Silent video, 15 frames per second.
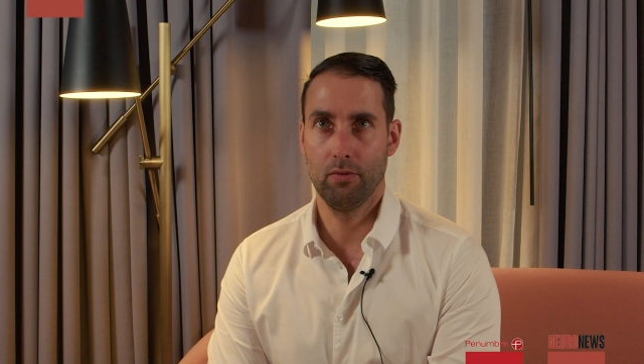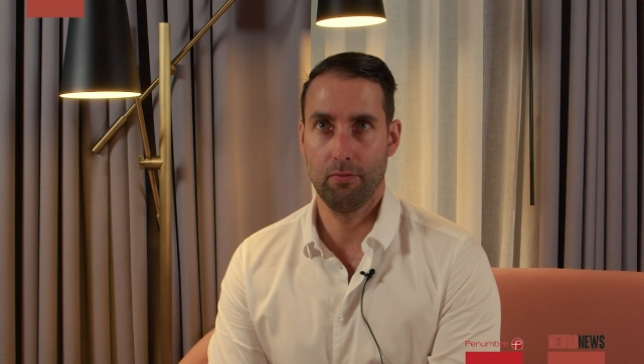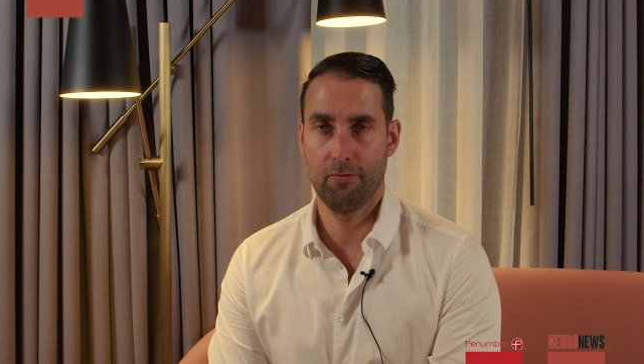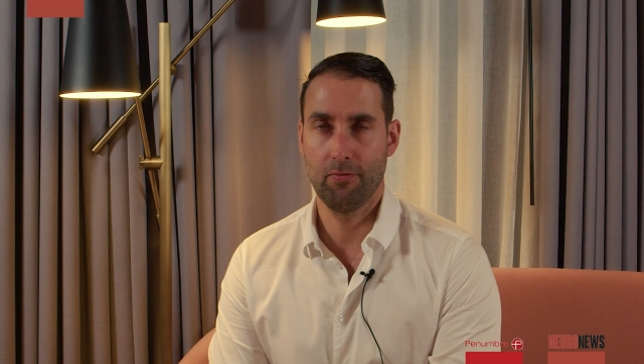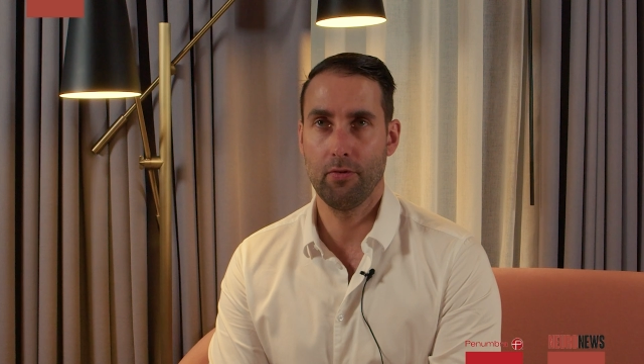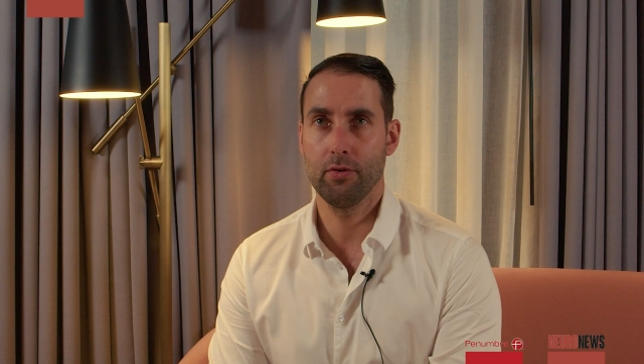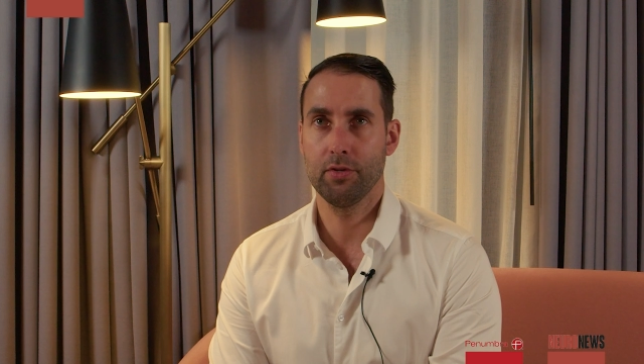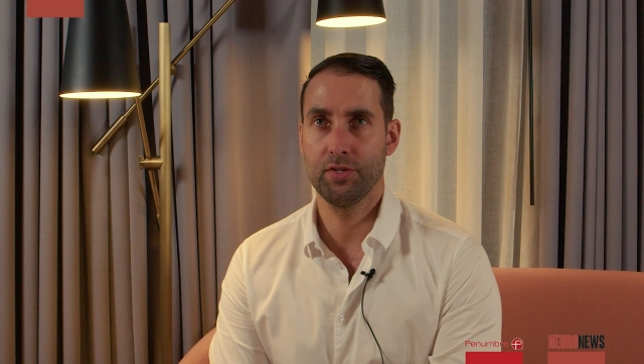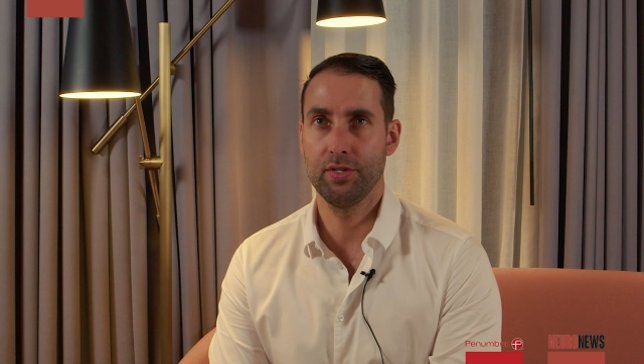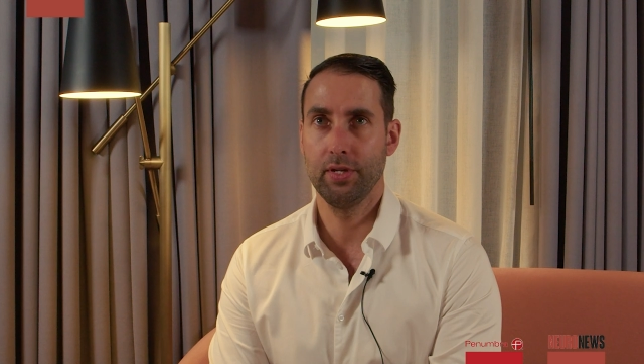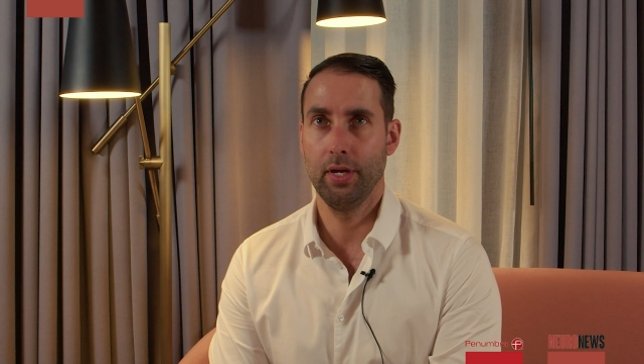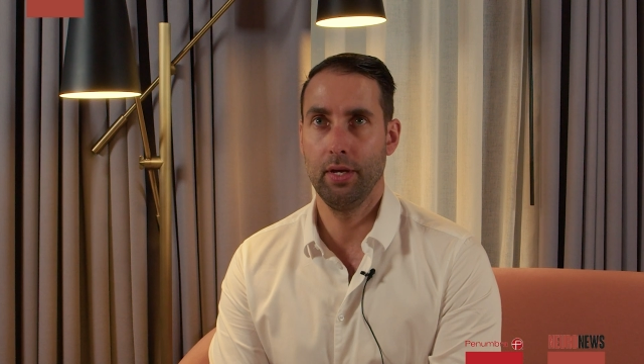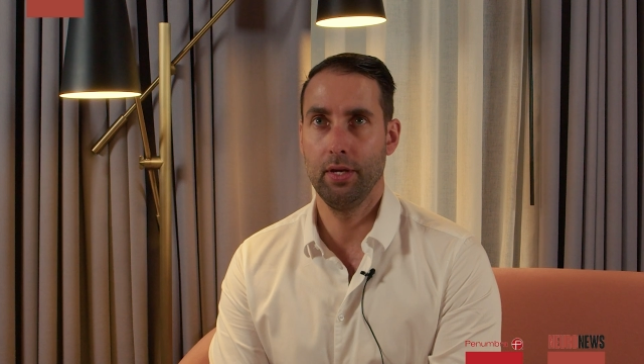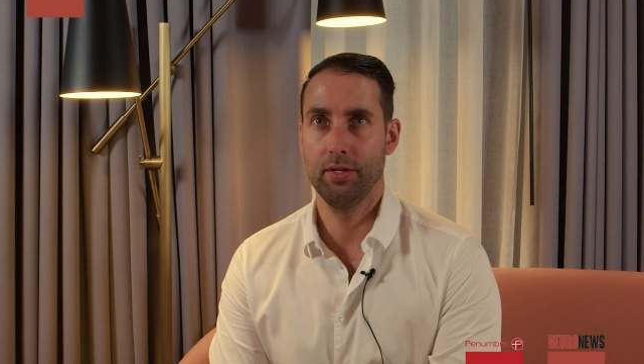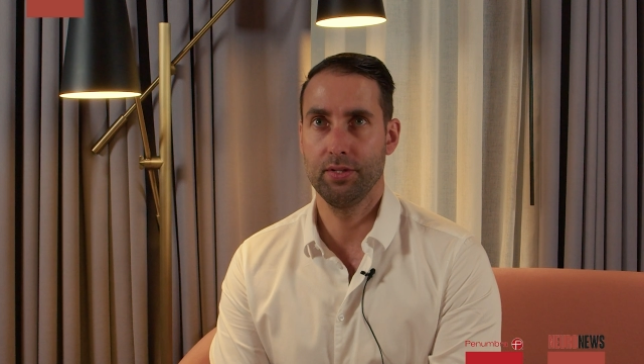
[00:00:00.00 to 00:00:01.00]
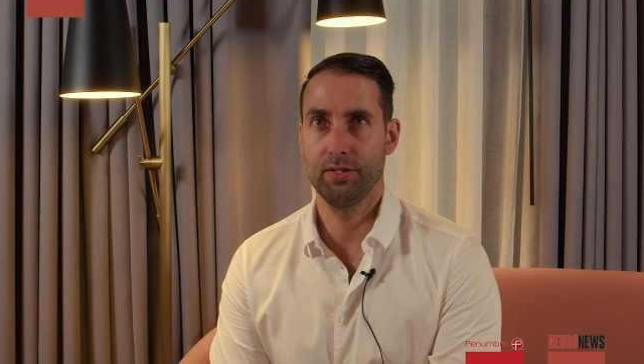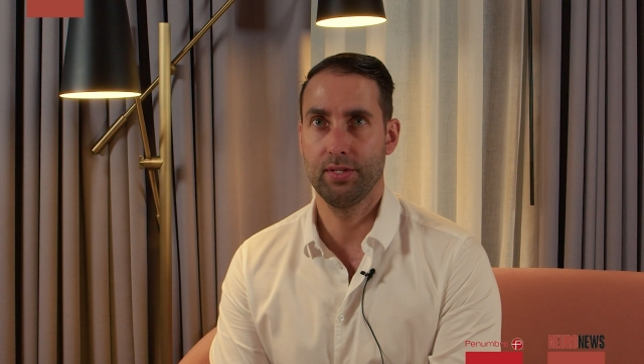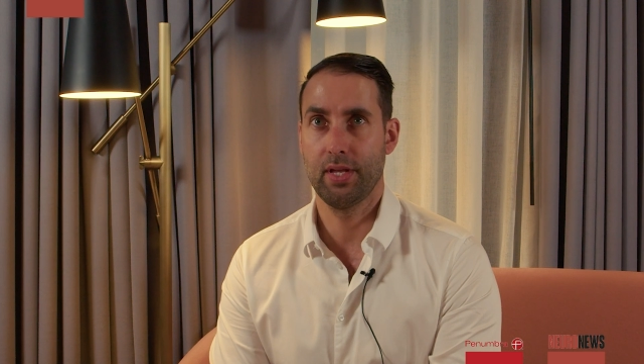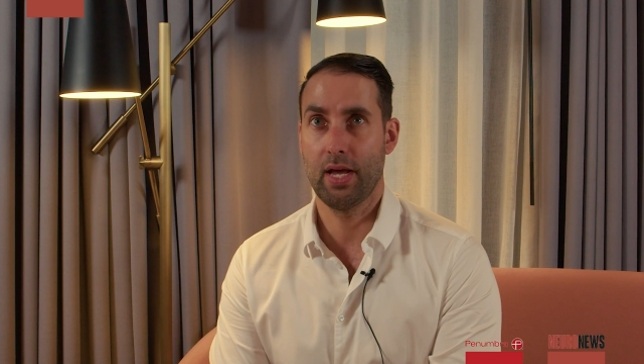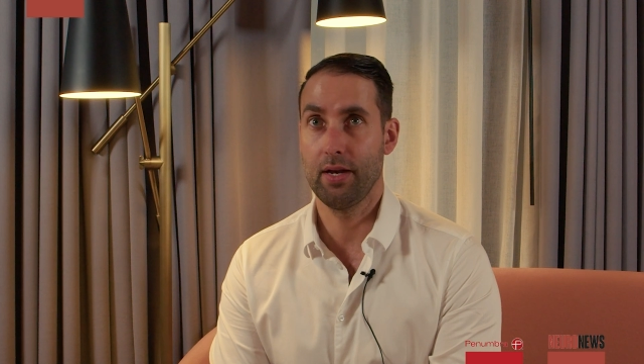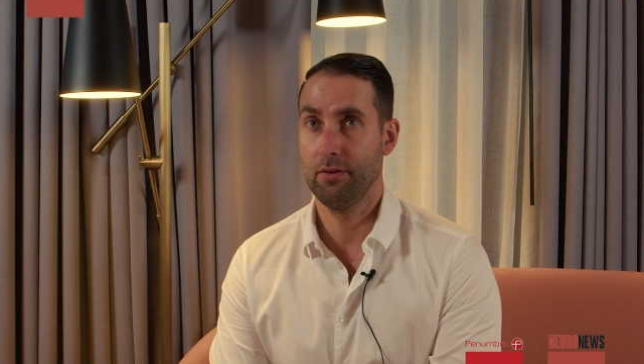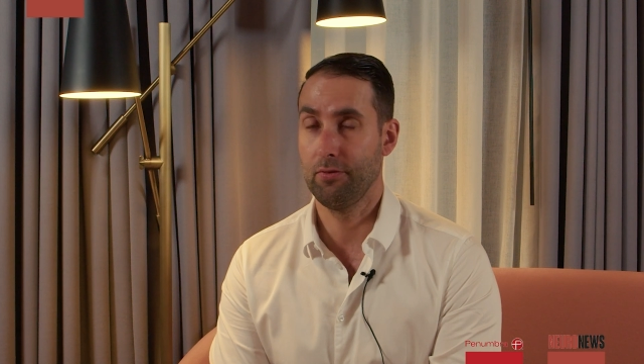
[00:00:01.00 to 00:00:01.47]
the first thing is
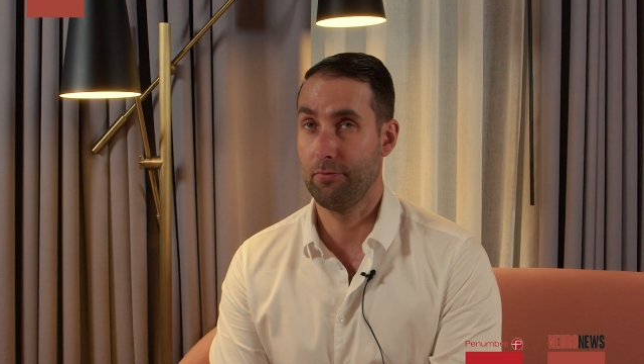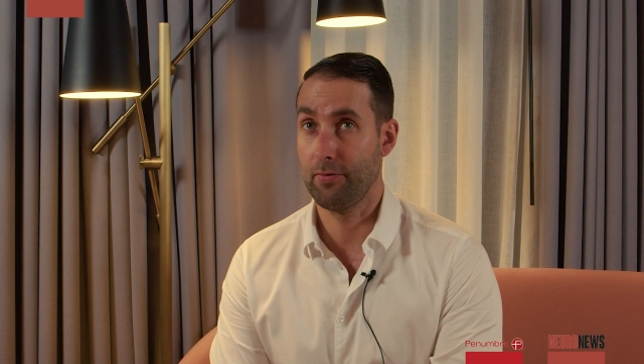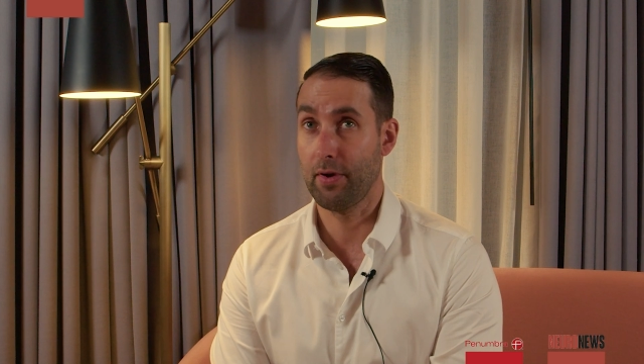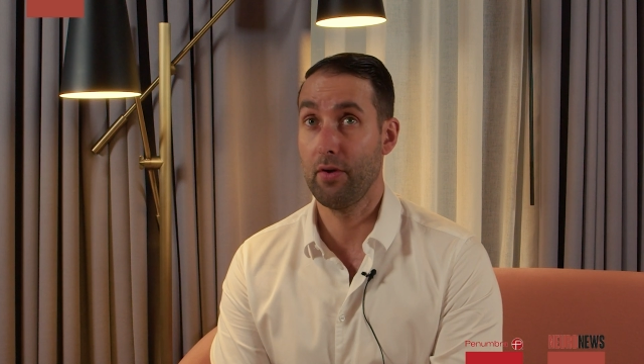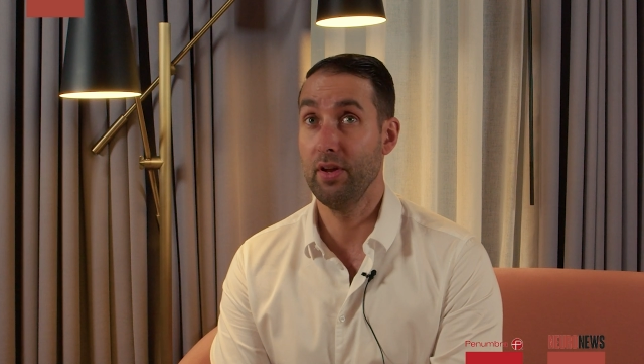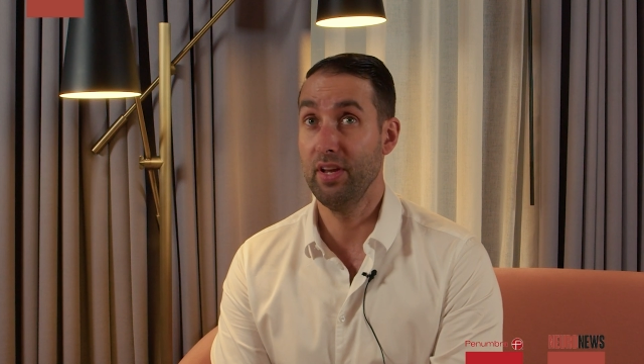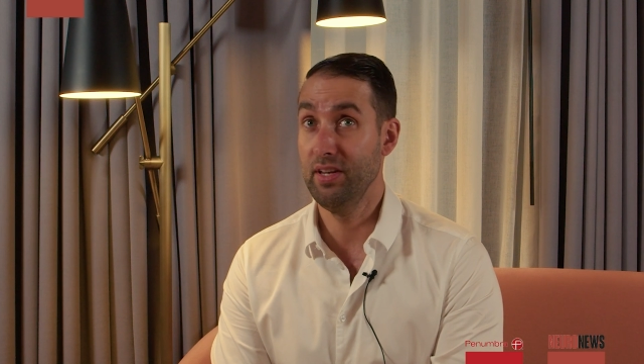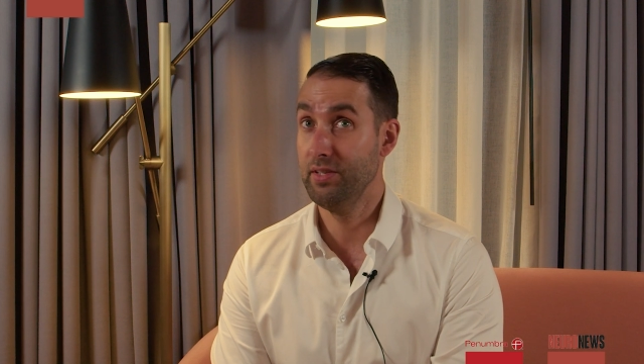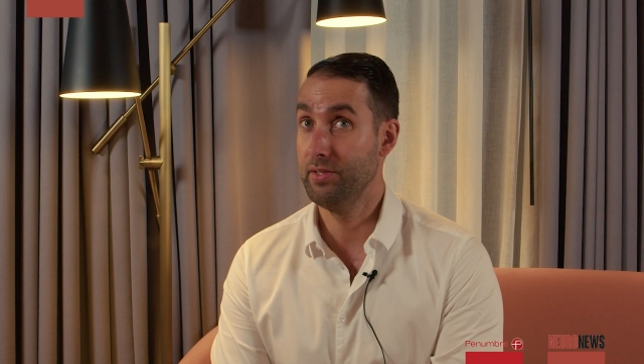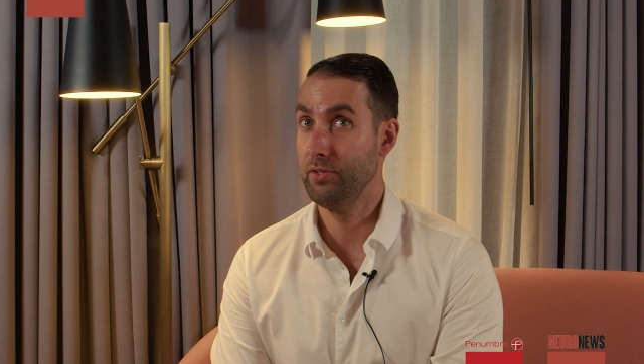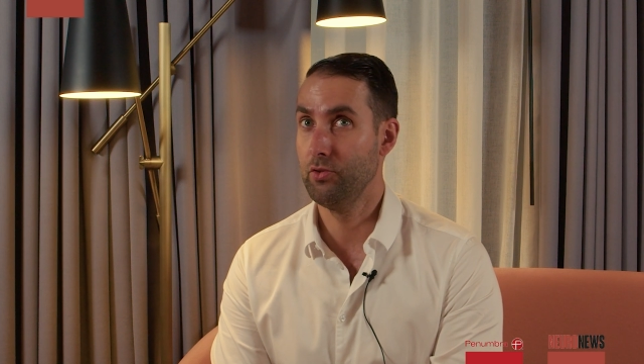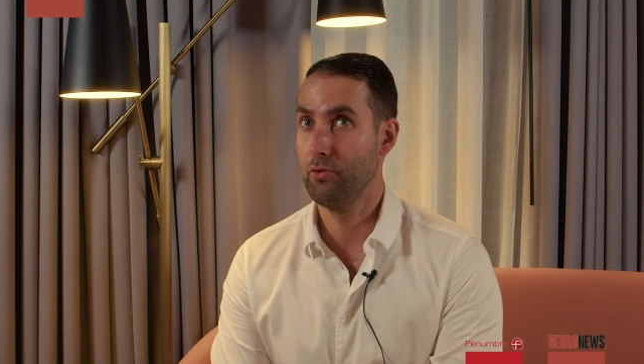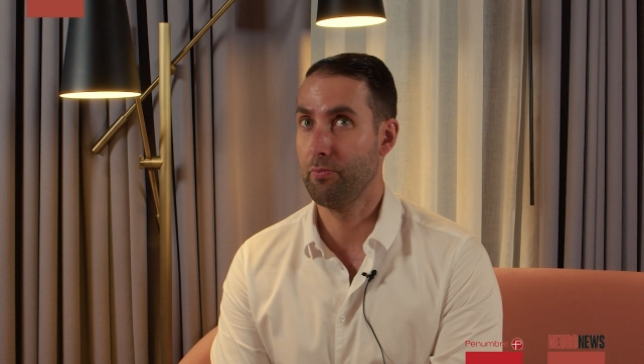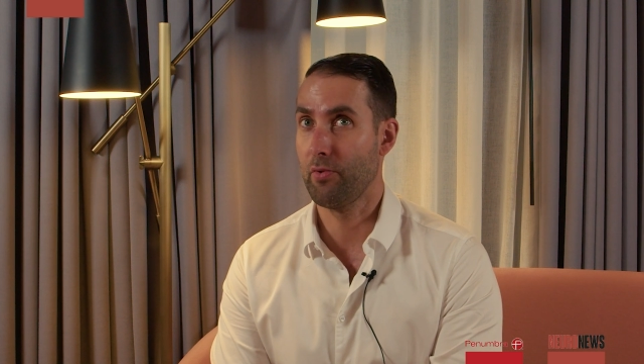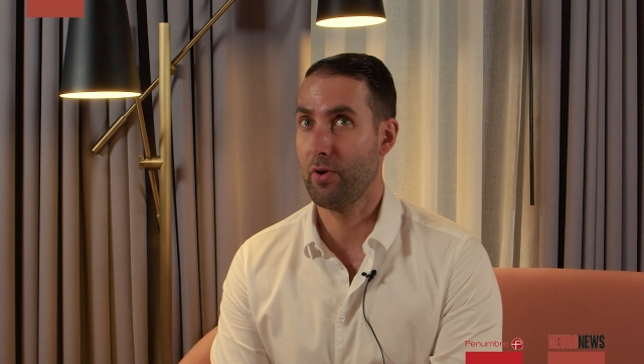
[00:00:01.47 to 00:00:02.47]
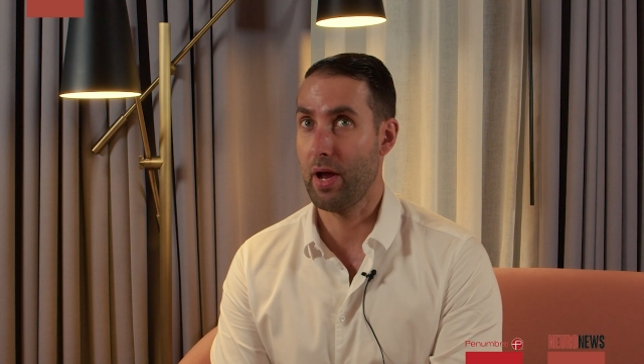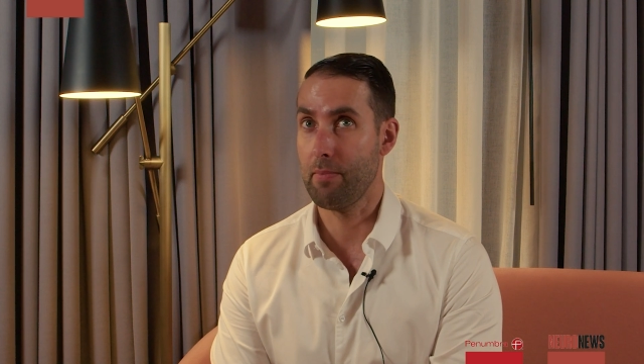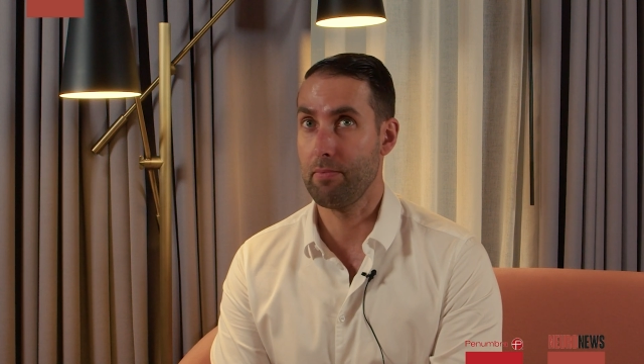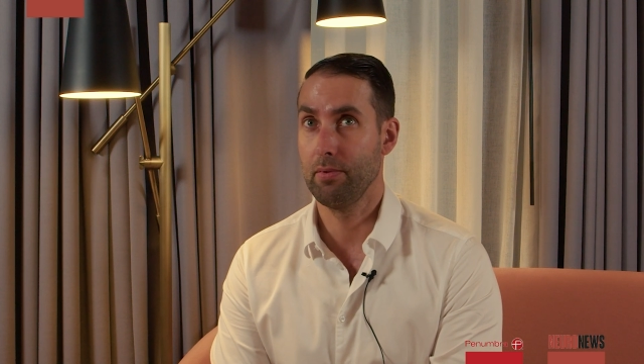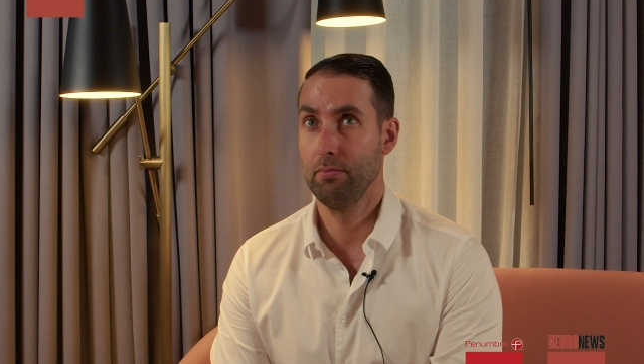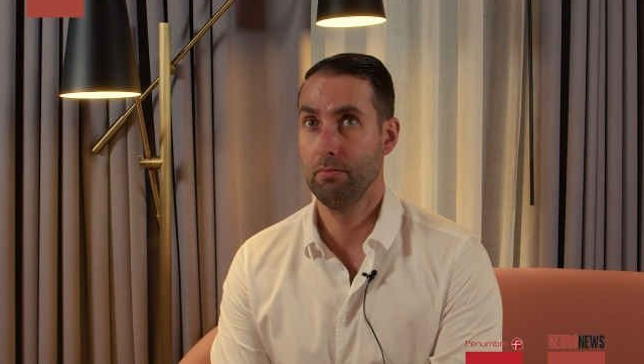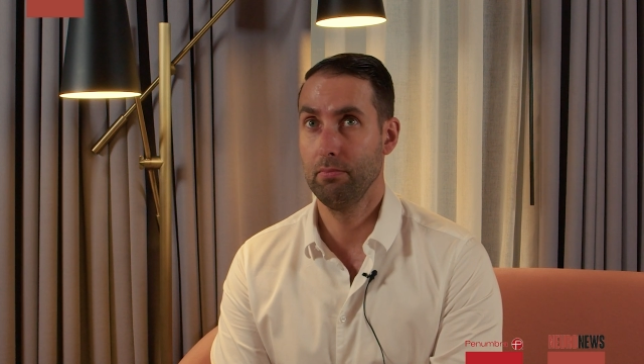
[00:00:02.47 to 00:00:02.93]
that it's very easy to prep.